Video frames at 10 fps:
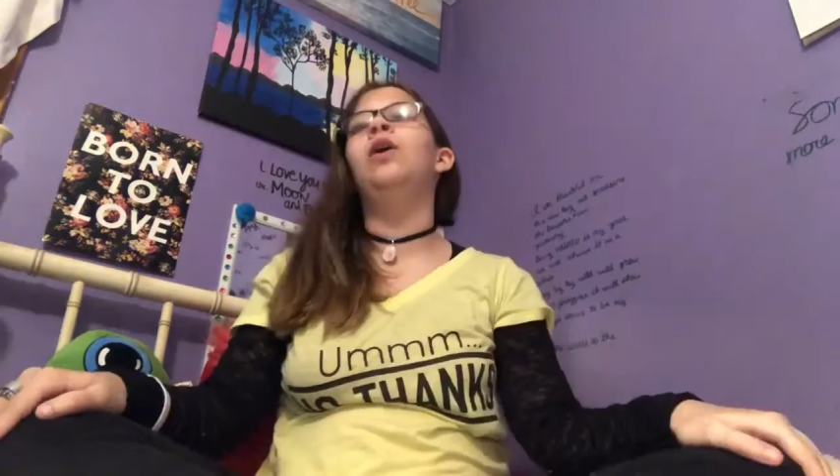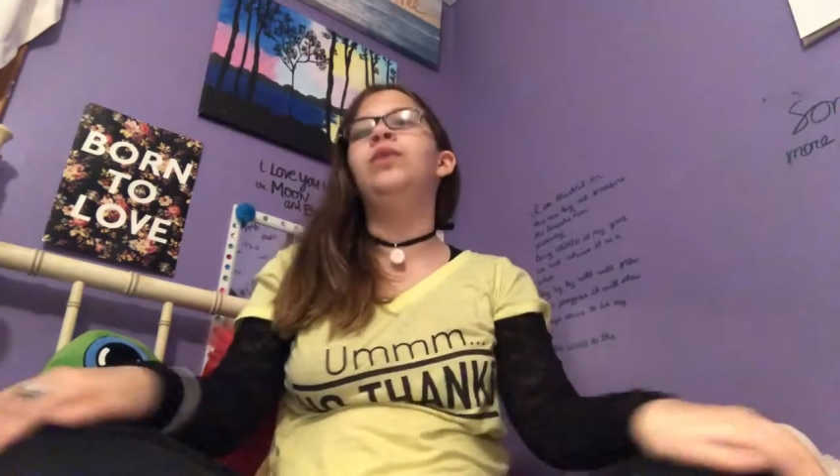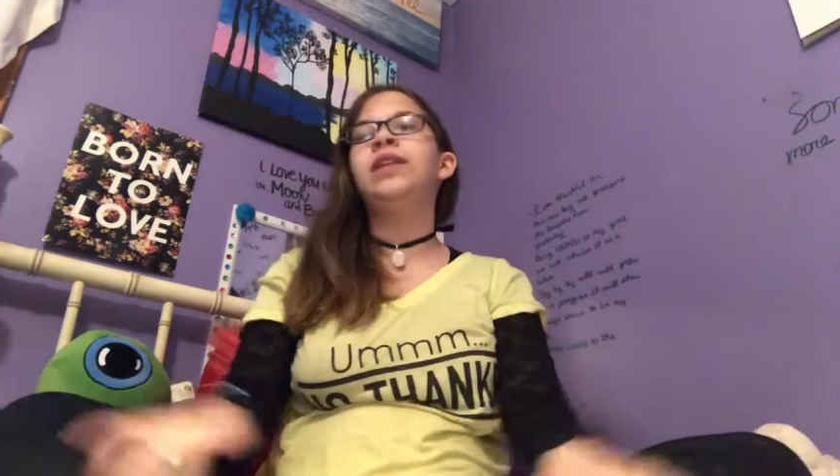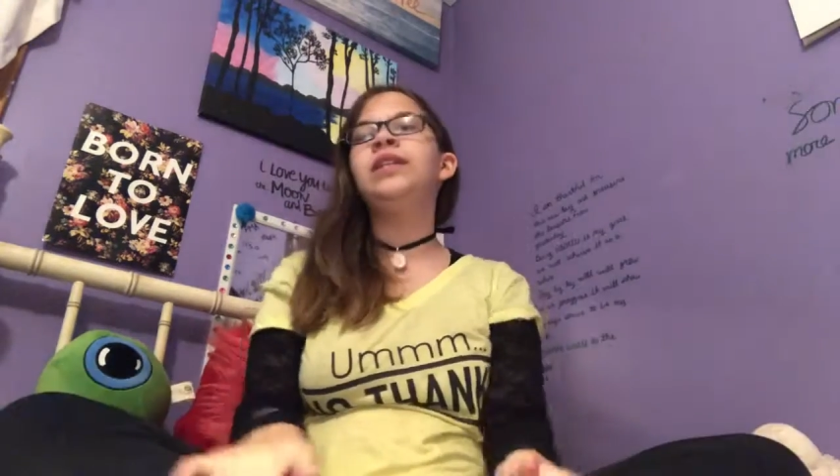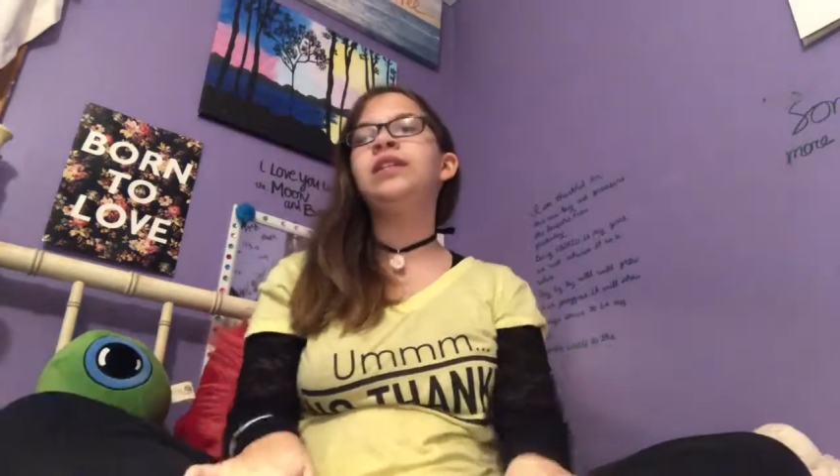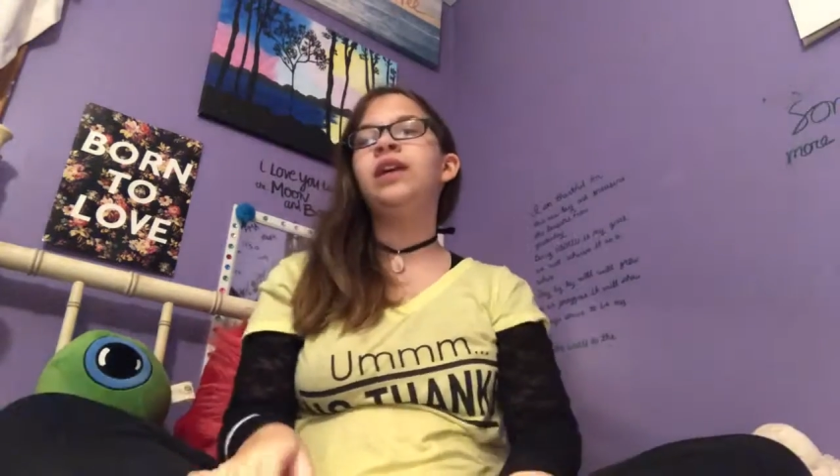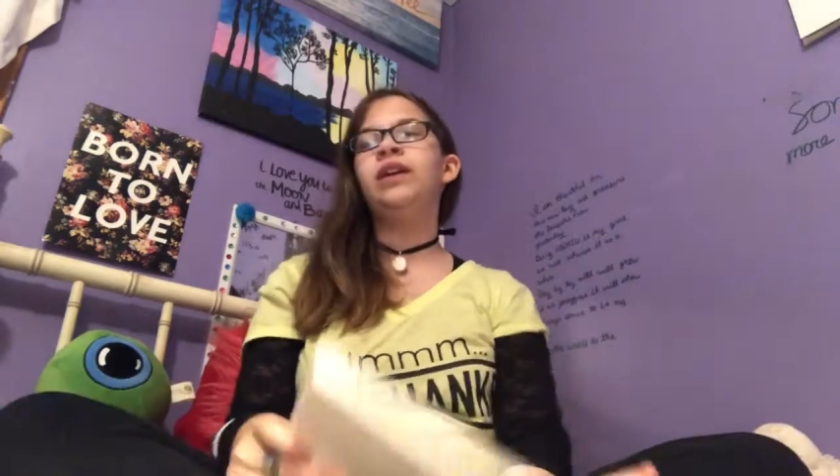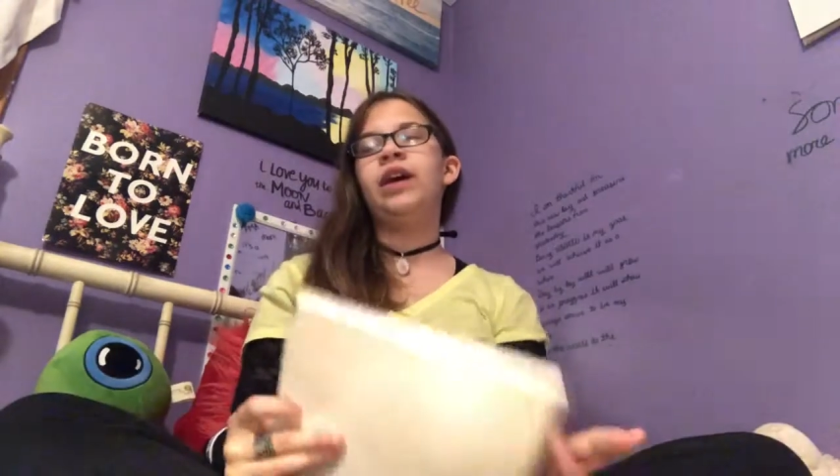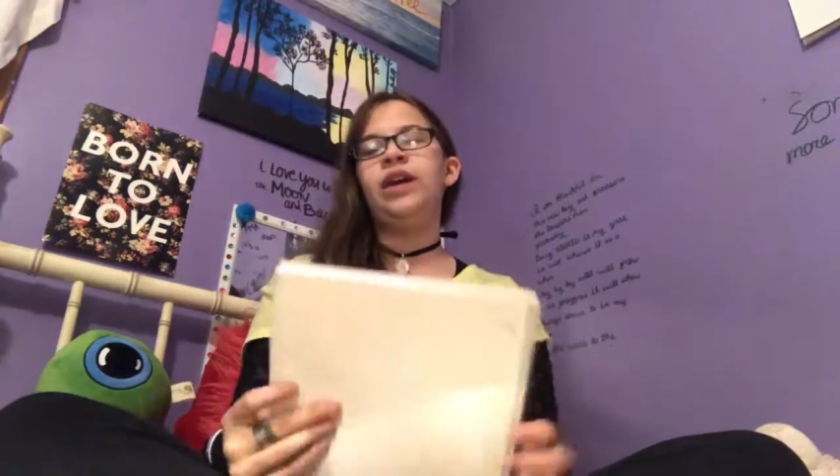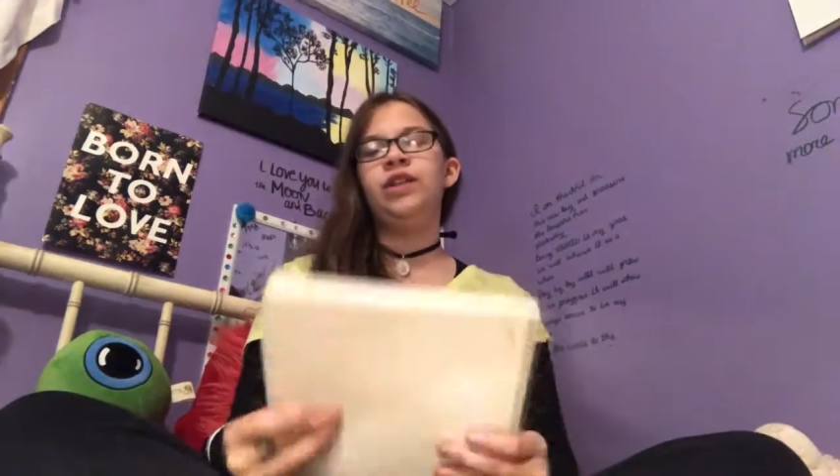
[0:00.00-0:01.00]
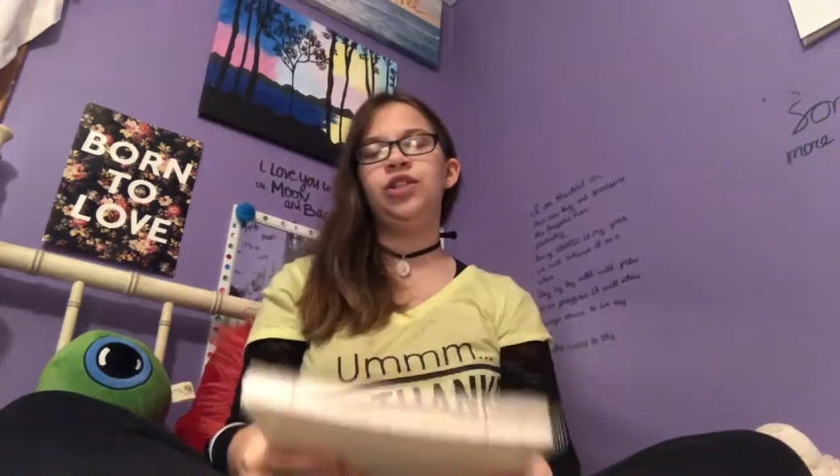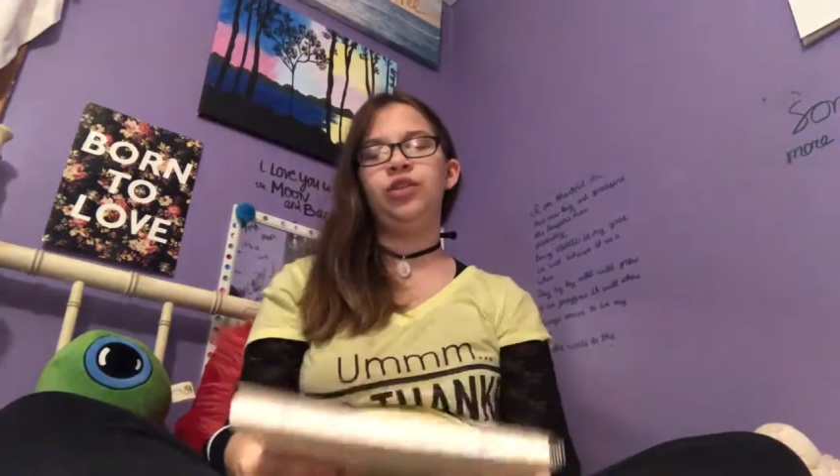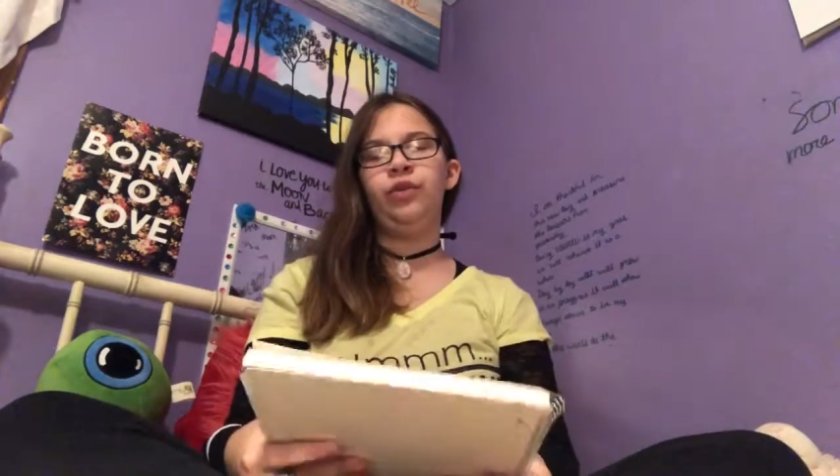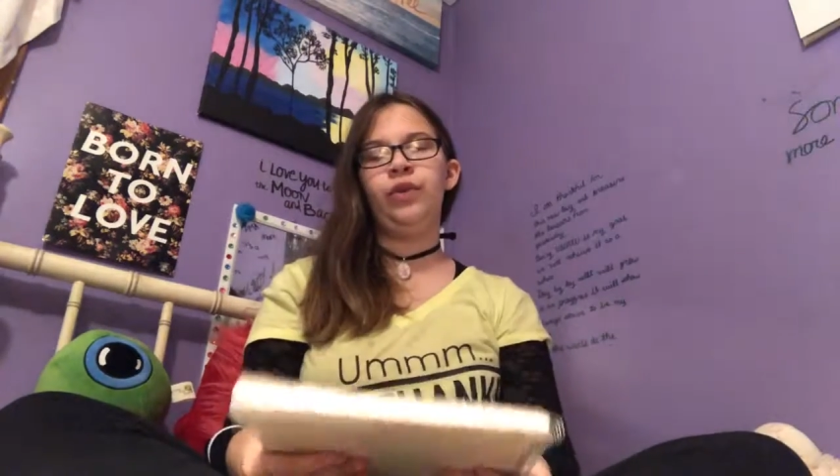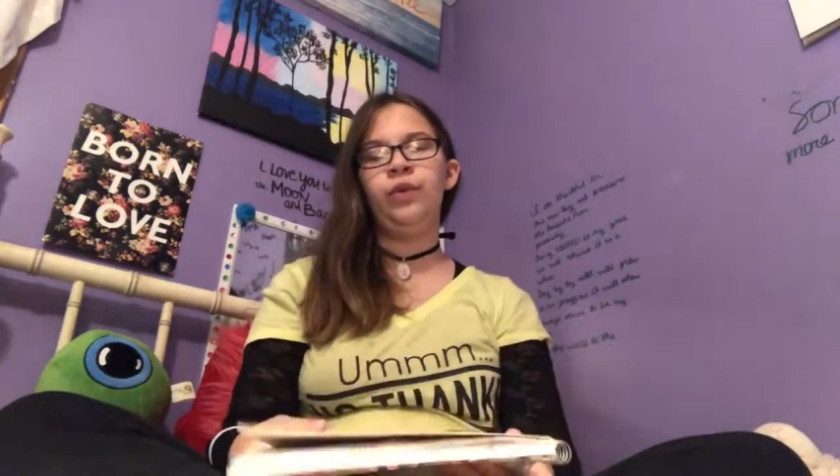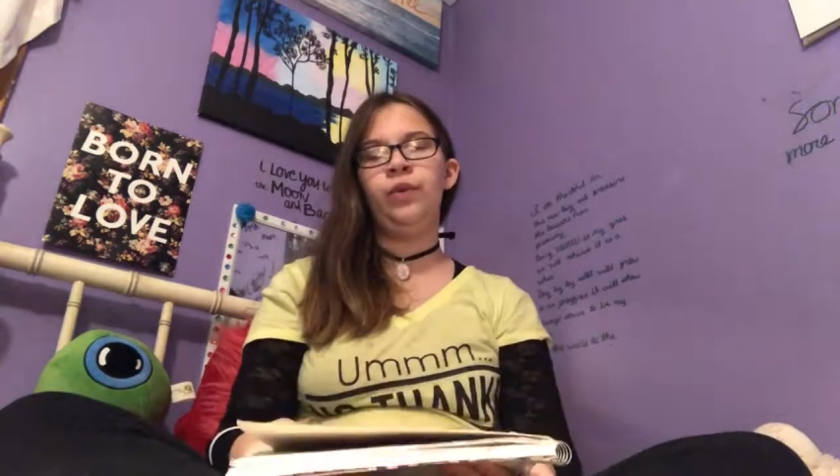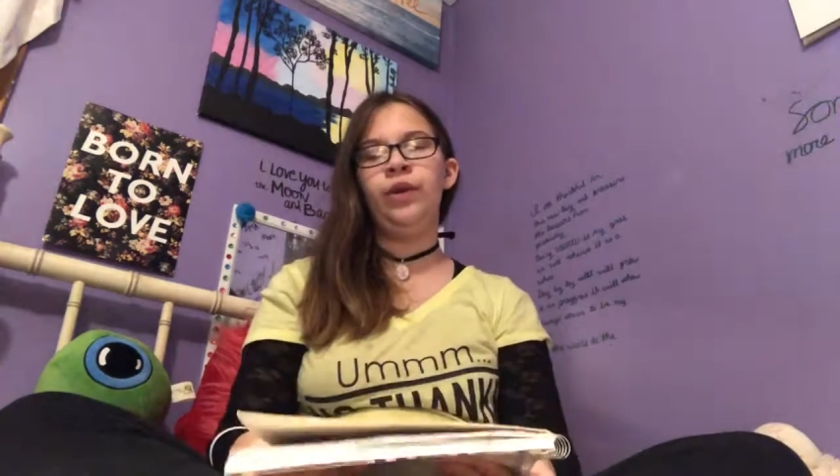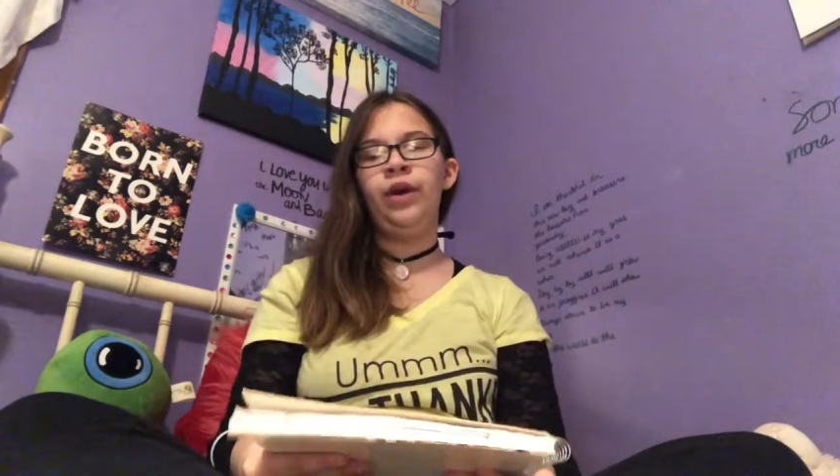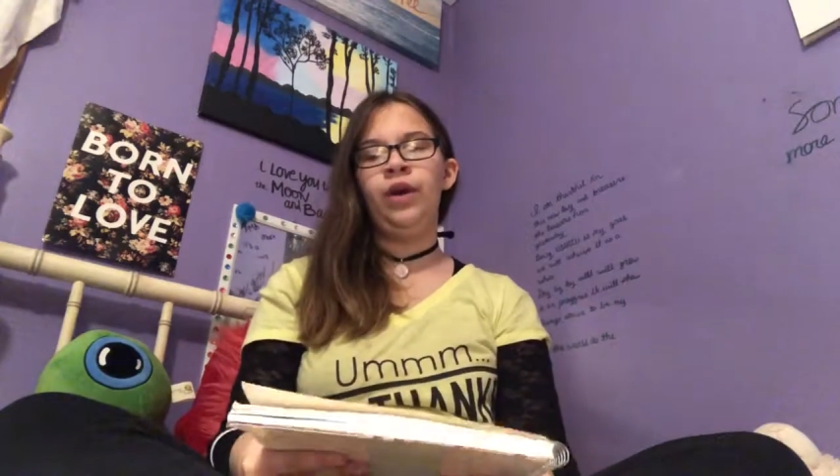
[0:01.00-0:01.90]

So this is gonna kind of show you